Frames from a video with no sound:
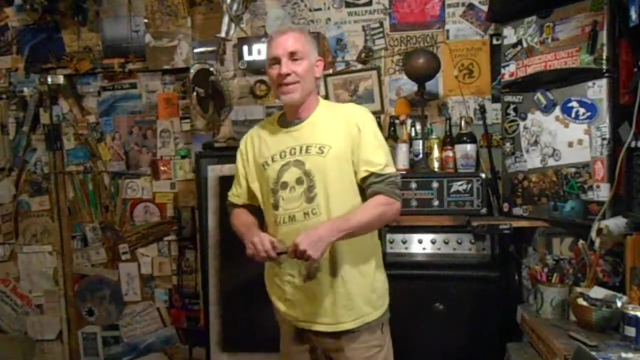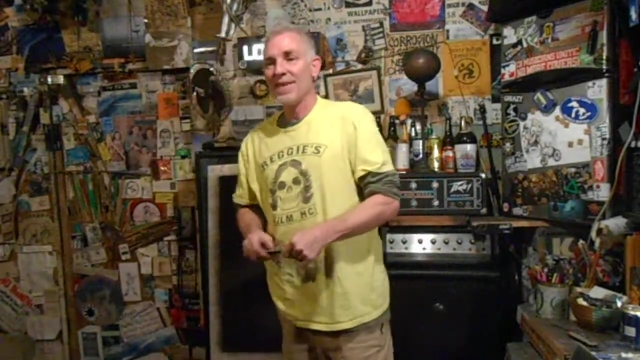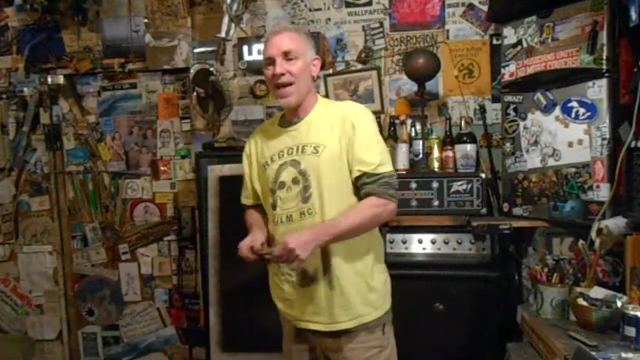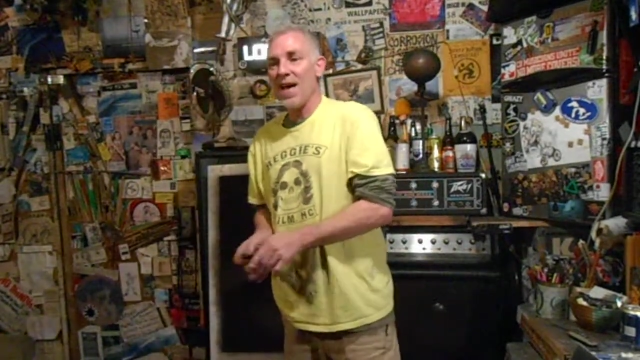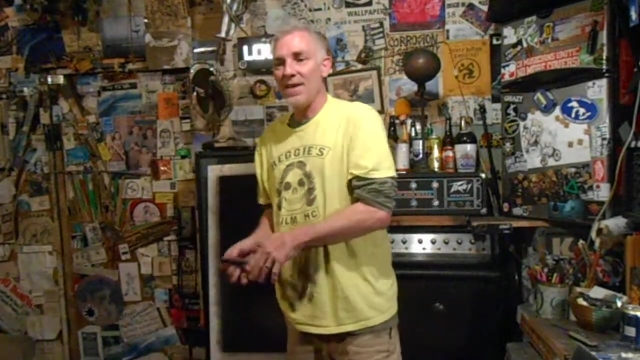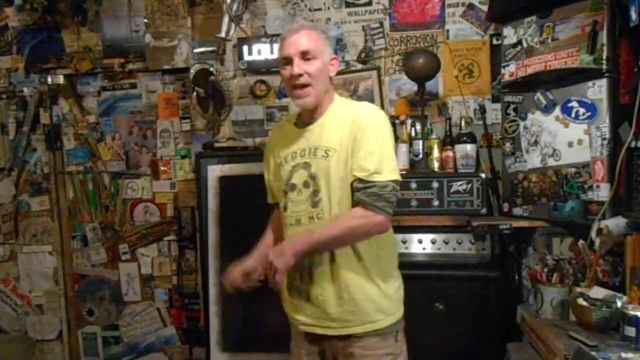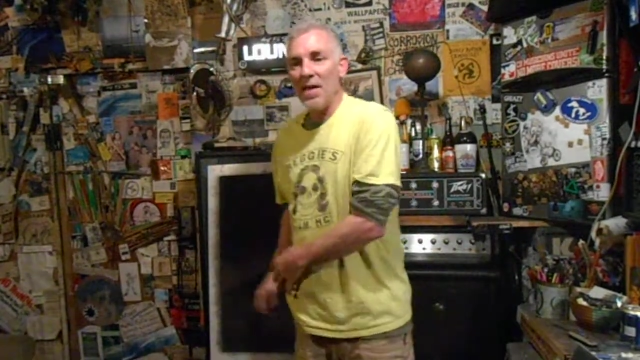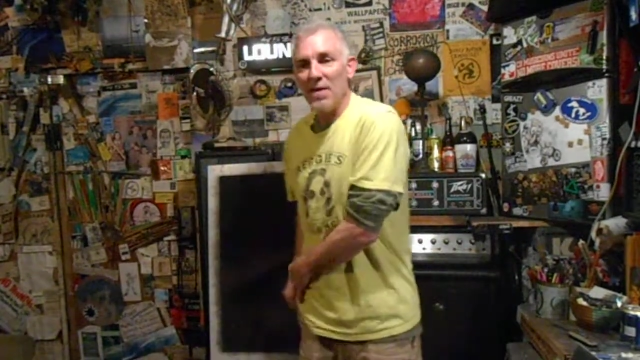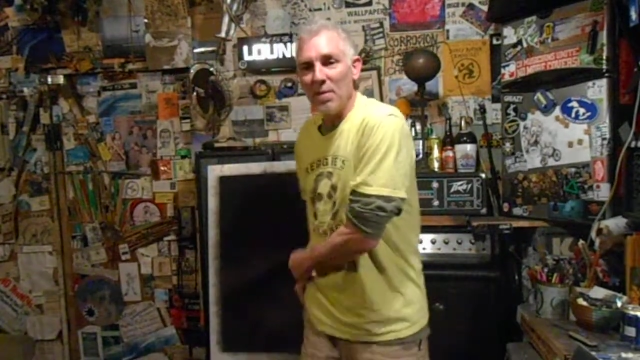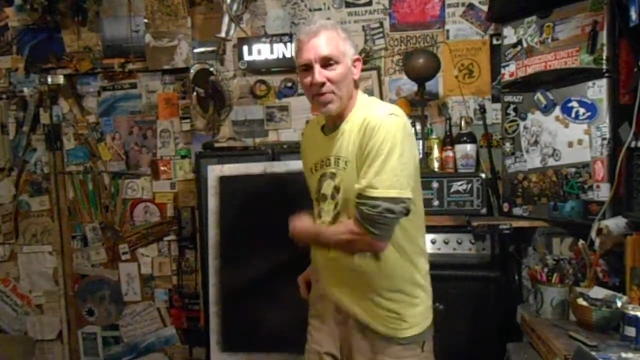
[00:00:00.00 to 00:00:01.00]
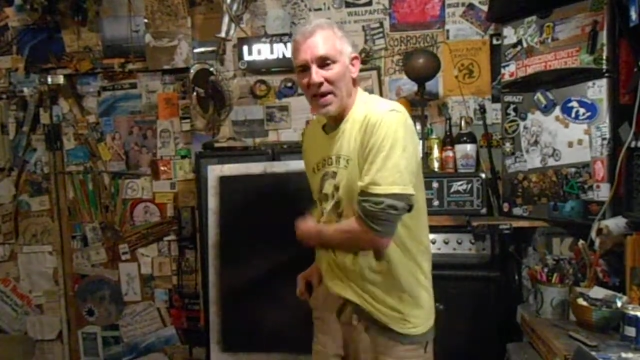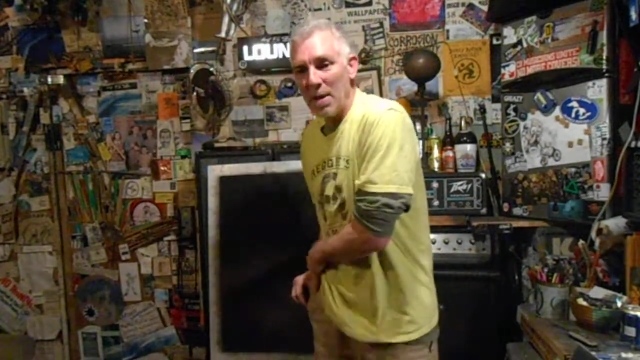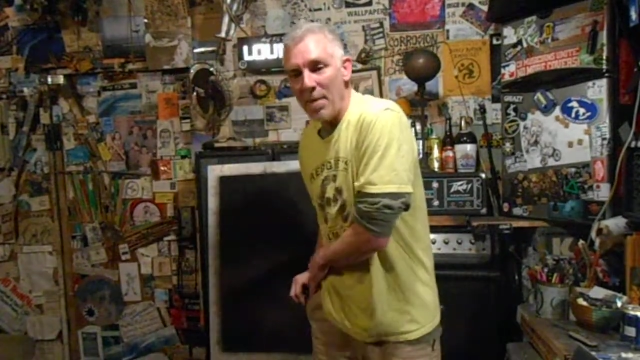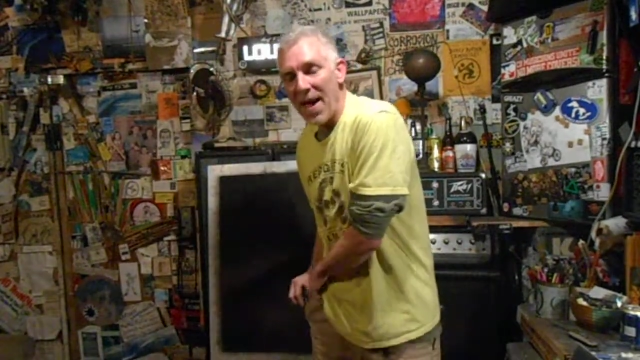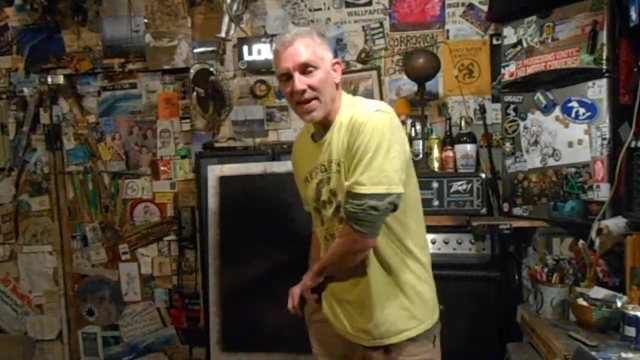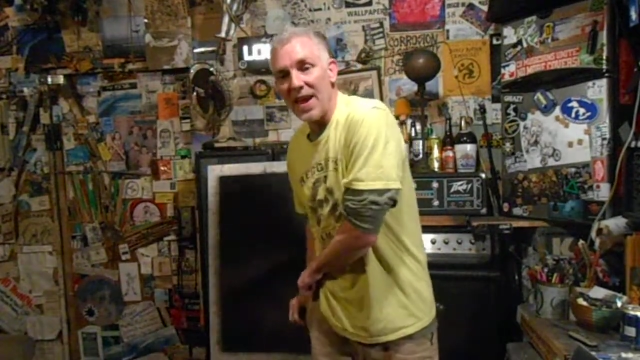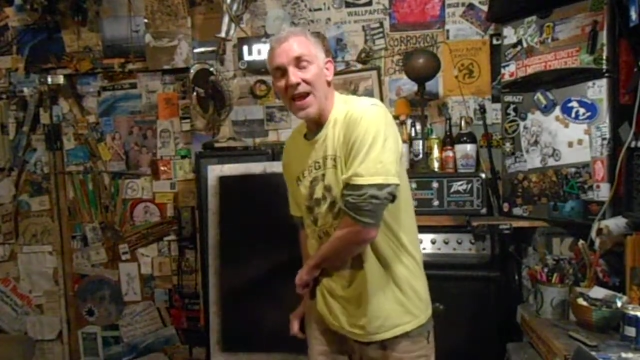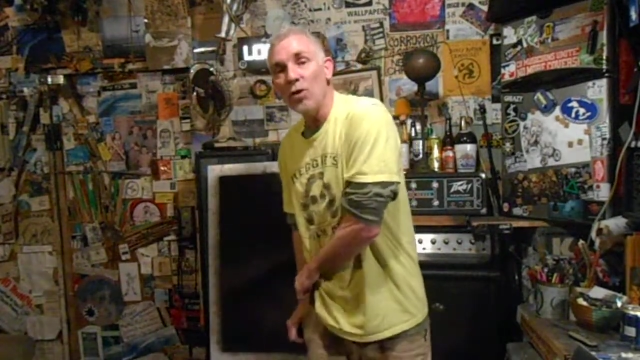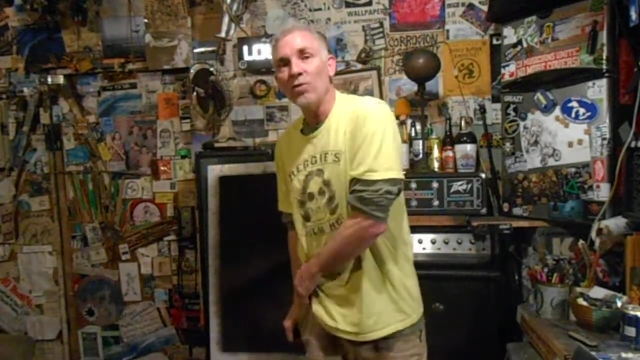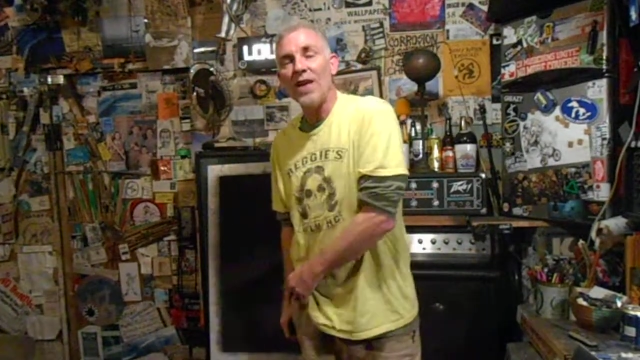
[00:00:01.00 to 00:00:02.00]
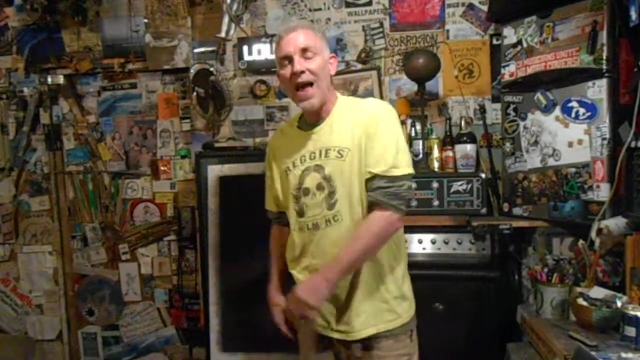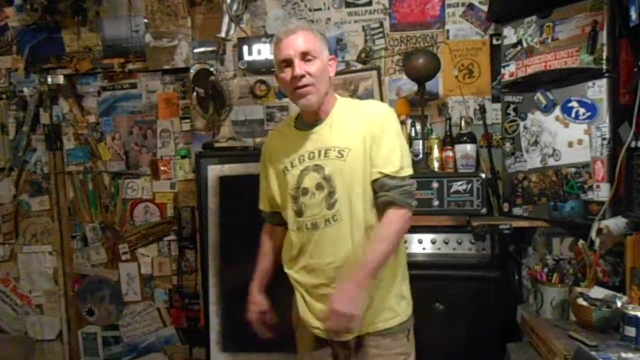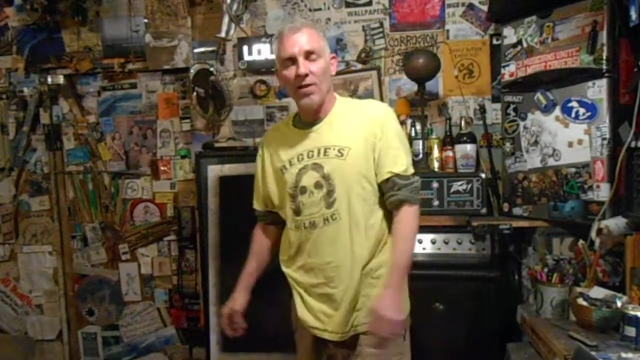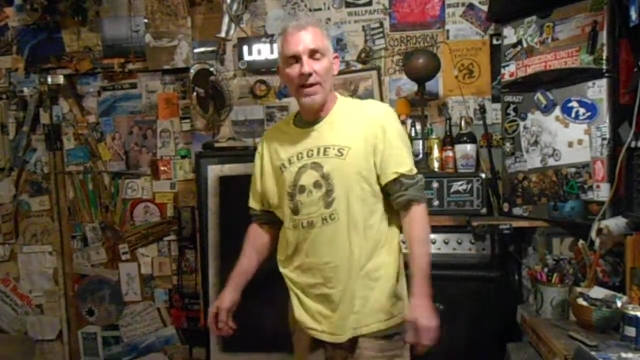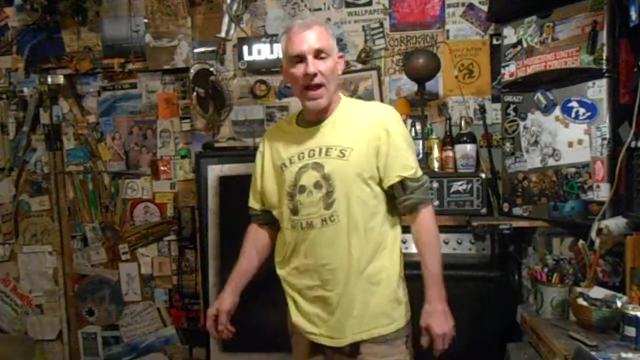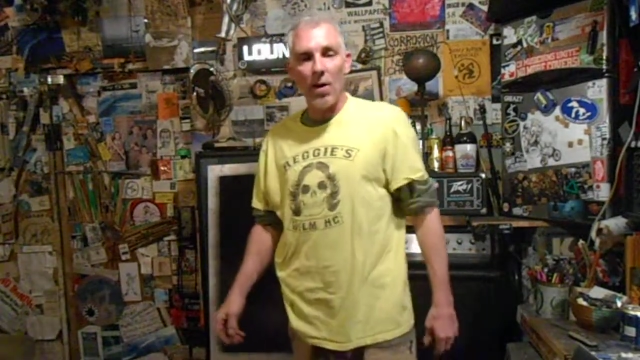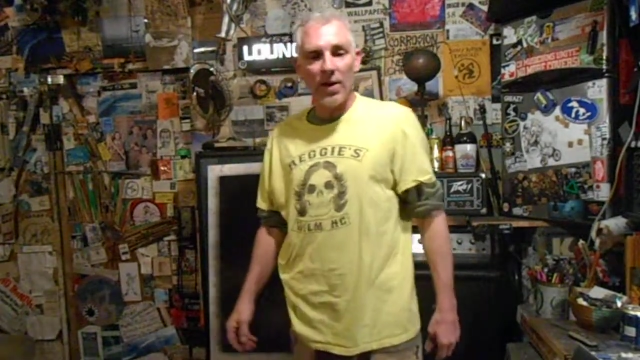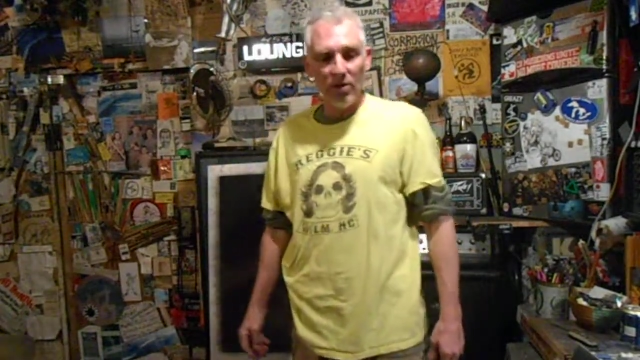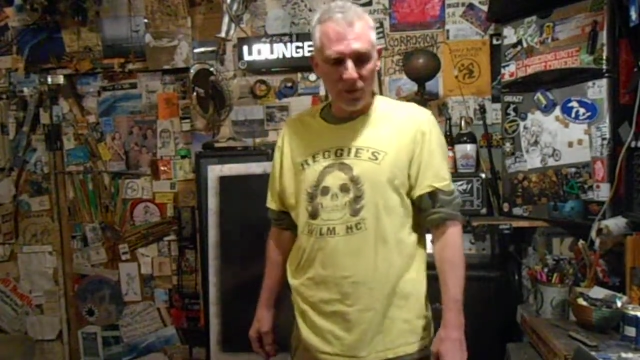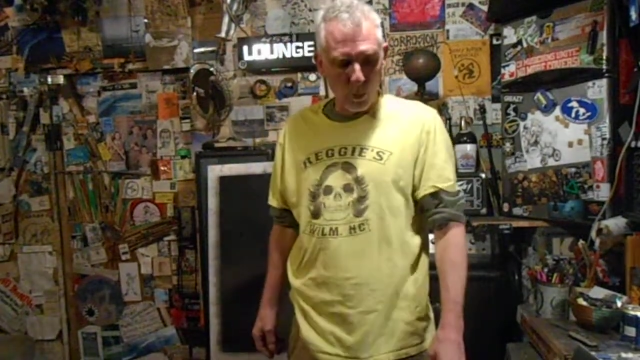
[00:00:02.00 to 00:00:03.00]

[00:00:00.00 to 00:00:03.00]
God, now that I'm thinking back, here's actually how I used to